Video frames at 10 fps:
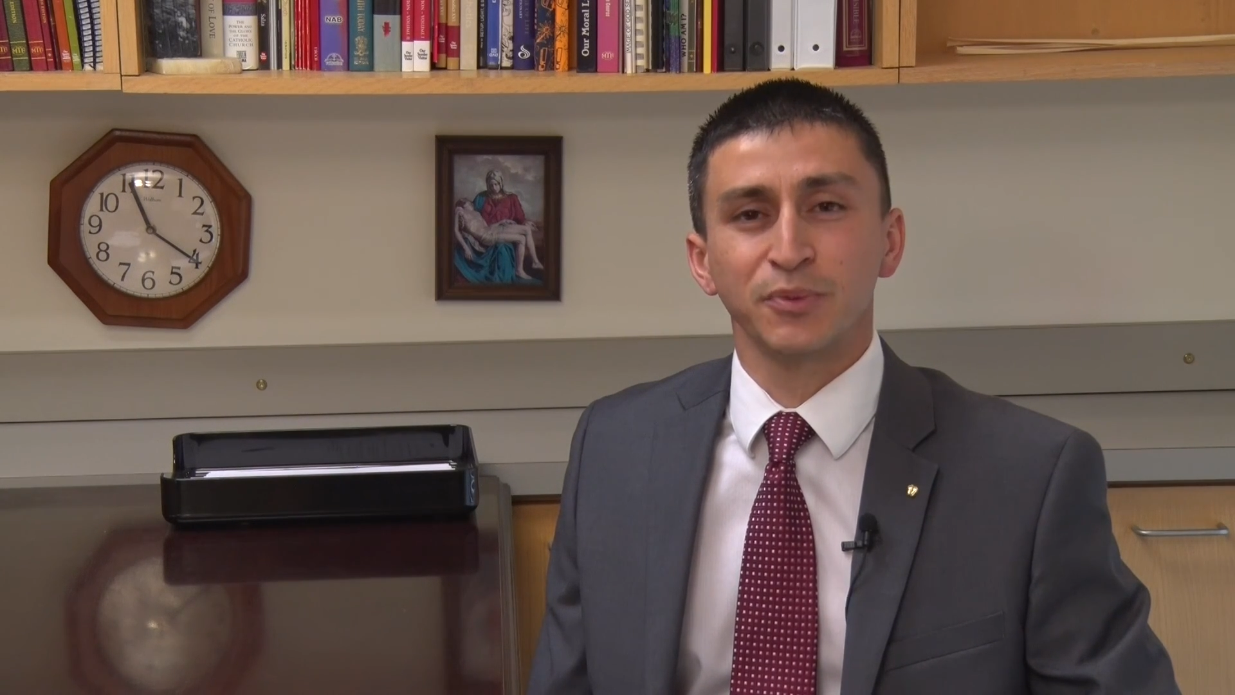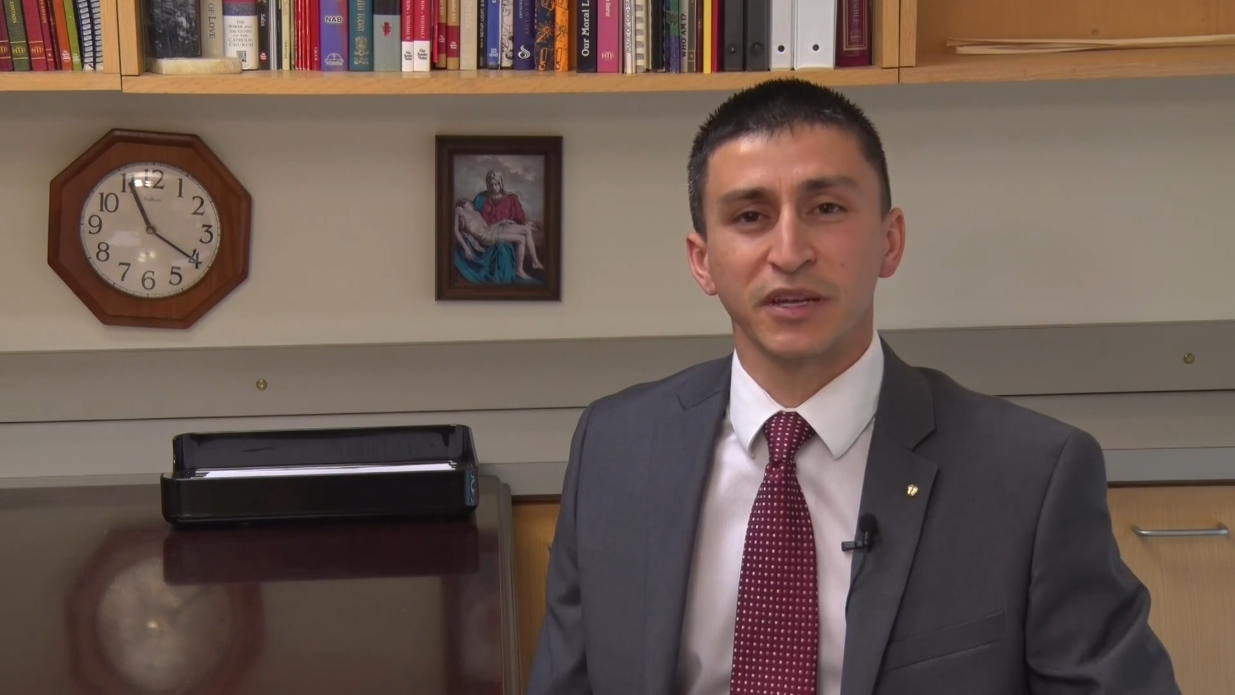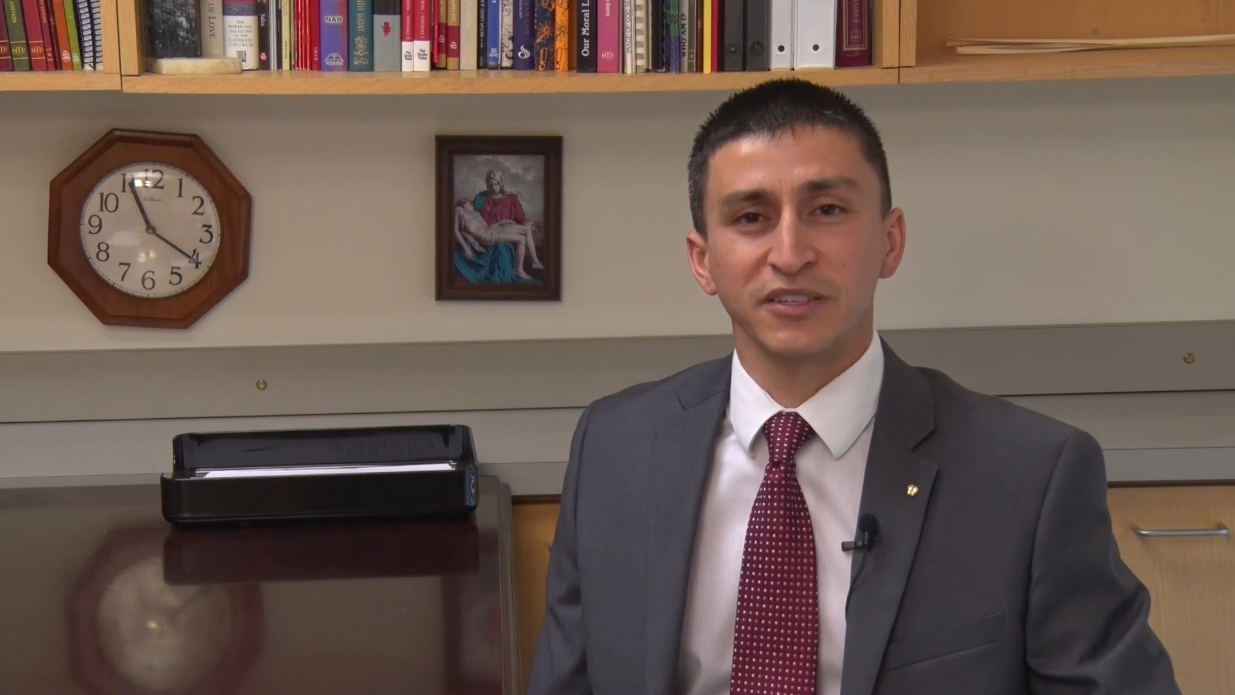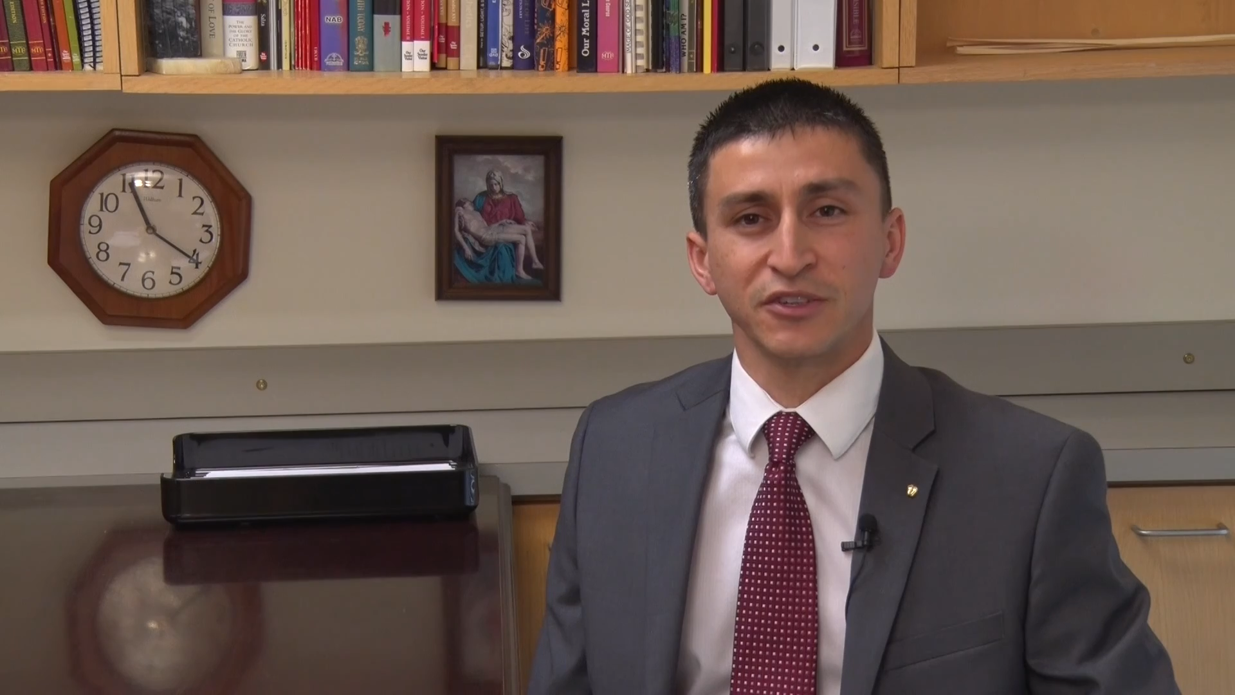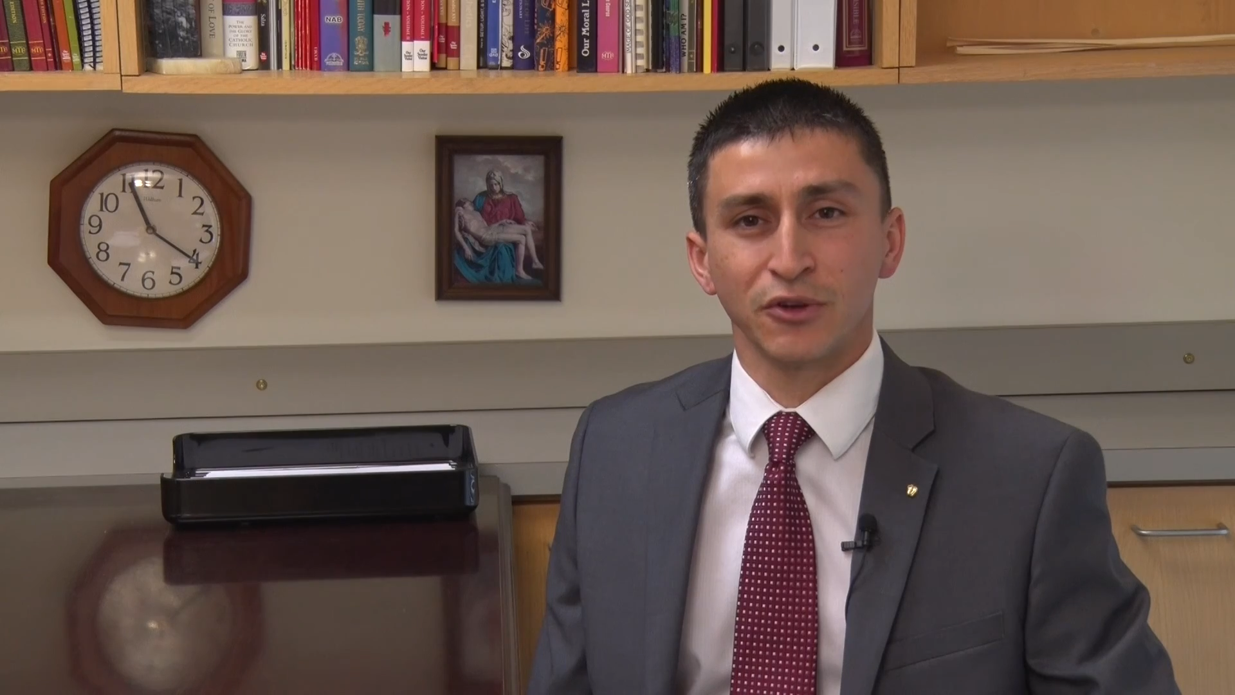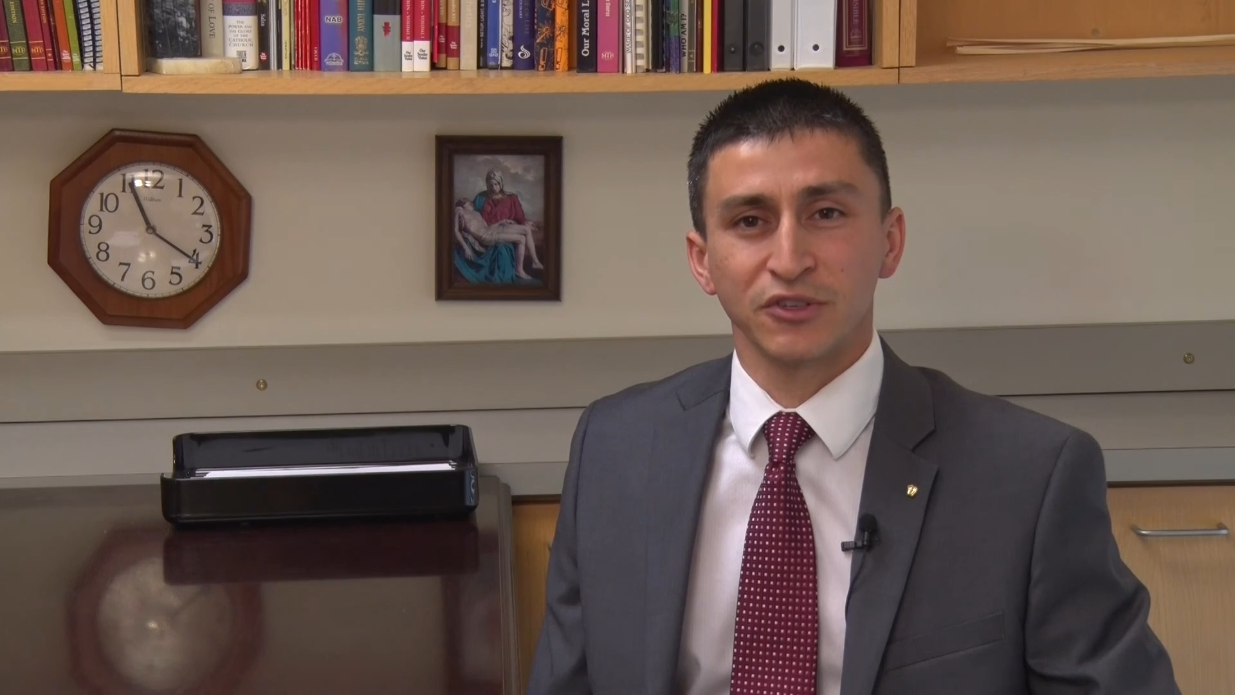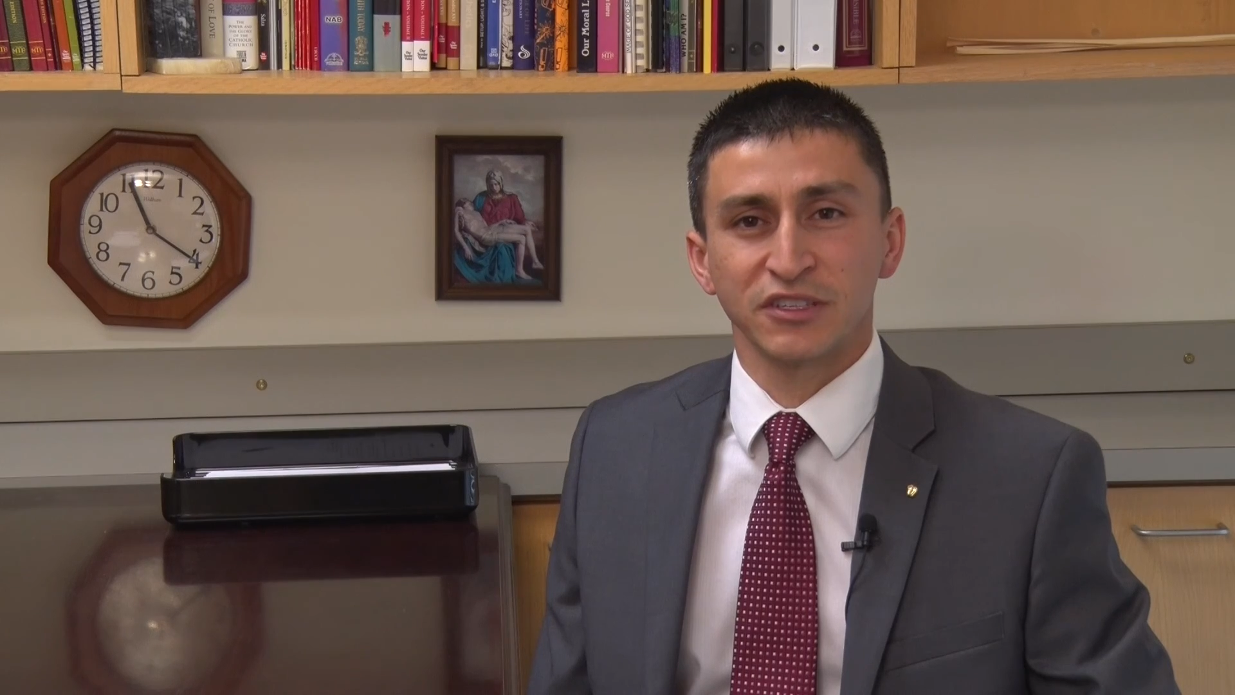place in our